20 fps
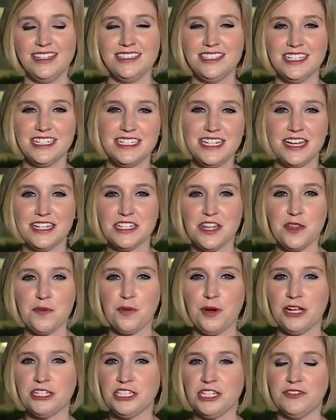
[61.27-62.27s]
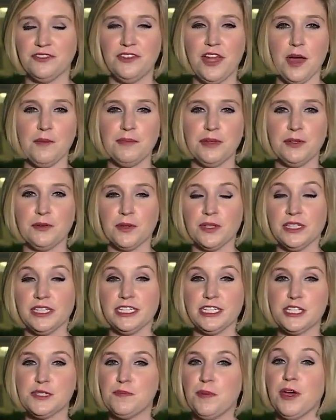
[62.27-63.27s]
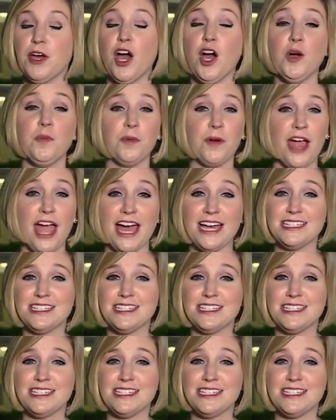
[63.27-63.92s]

The details of the project have not been released, but Oprah